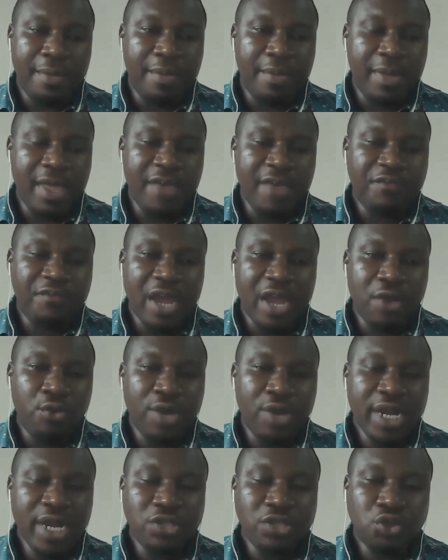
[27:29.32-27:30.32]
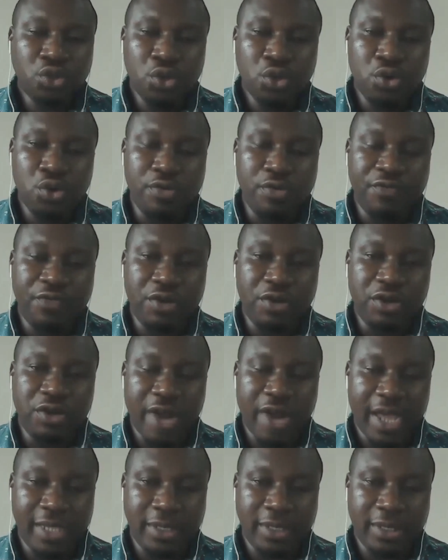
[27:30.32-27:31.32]
If I win a soul for
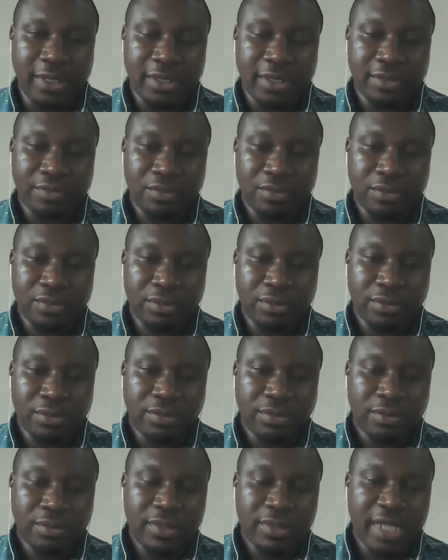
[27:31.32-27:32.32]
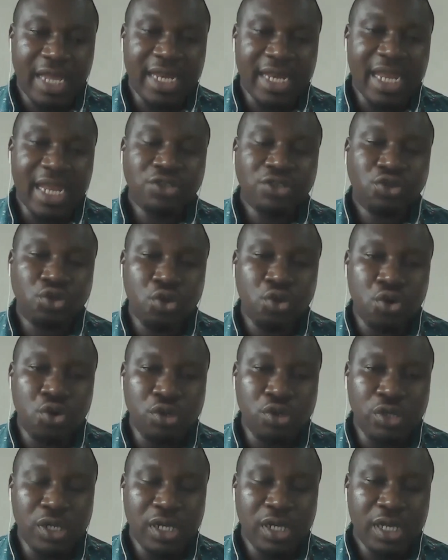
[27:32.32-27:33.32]
Christ and that
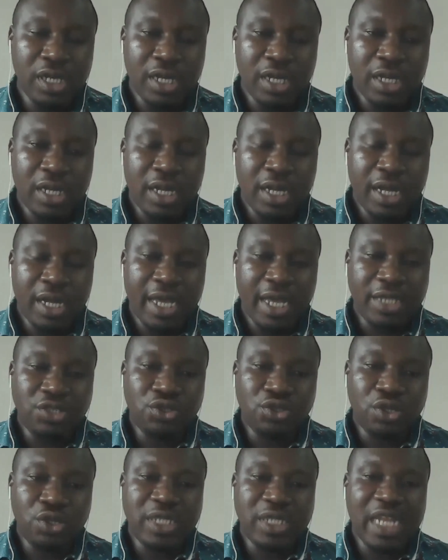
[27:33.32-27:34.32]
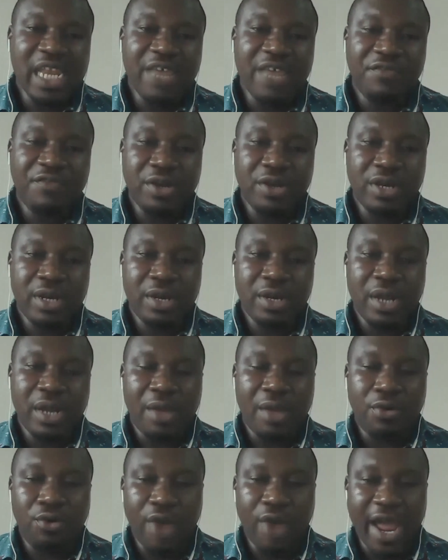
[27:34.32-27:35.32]
soul is not living
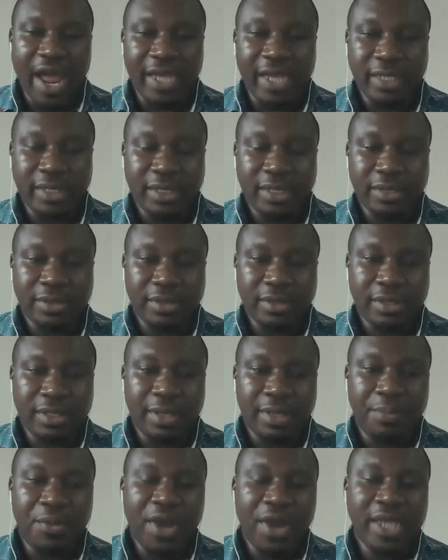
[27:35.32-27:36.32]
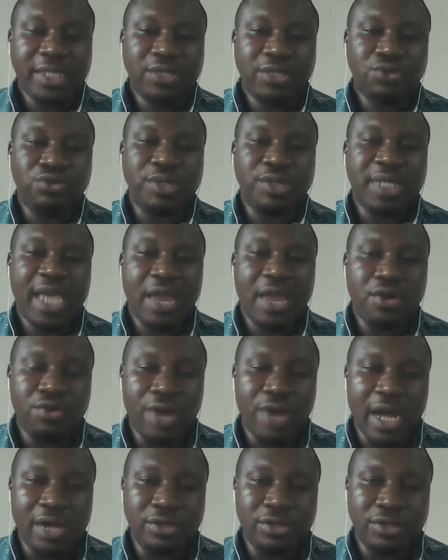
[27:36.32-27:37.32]
right, the person will turn
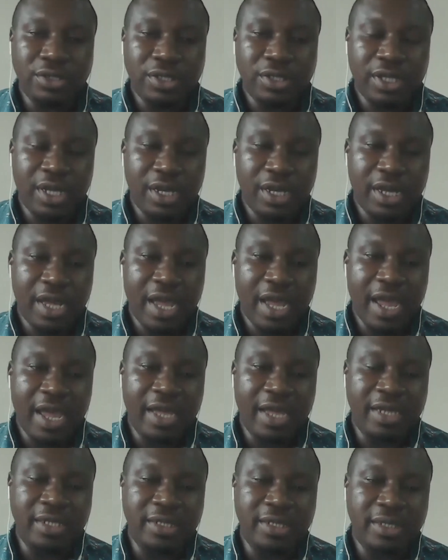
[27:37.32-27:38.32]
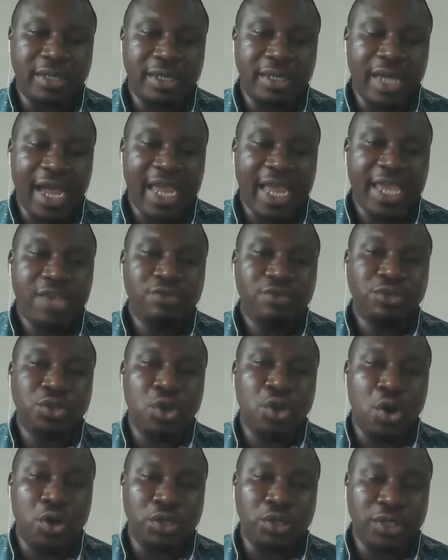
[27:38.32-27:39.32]
around and accuse
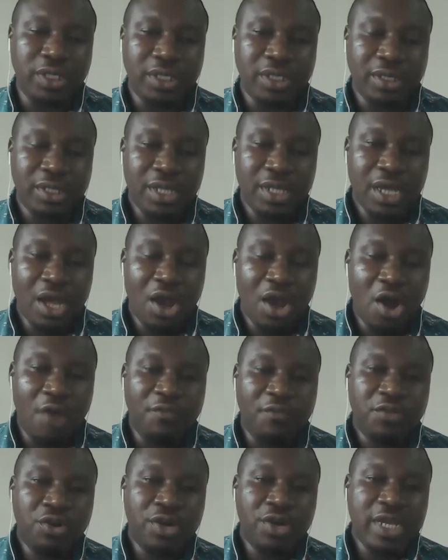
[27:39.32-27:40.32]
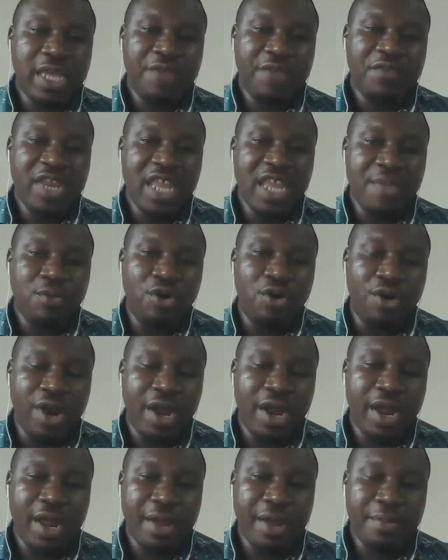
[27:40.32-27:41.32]
God of not giving him or
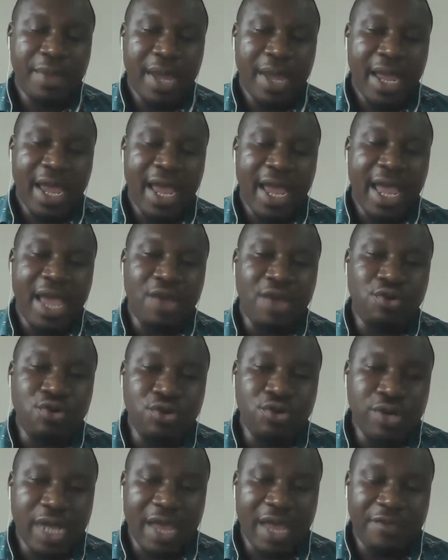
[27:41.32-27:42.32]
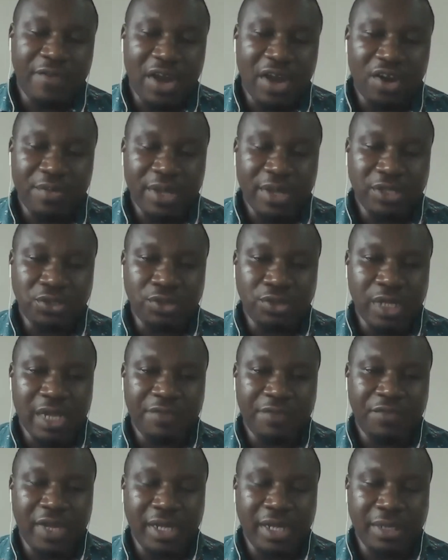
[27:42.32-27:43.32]
her a good environment to live
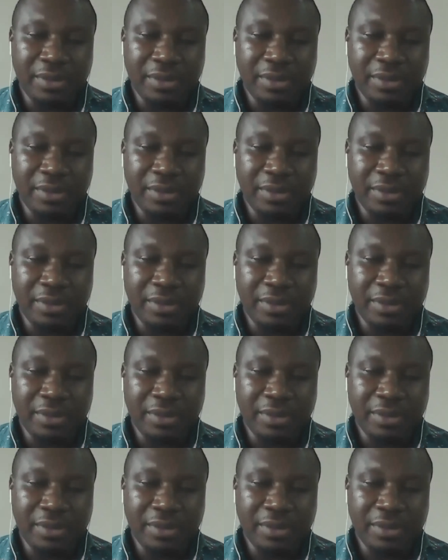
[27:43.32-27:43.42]
in.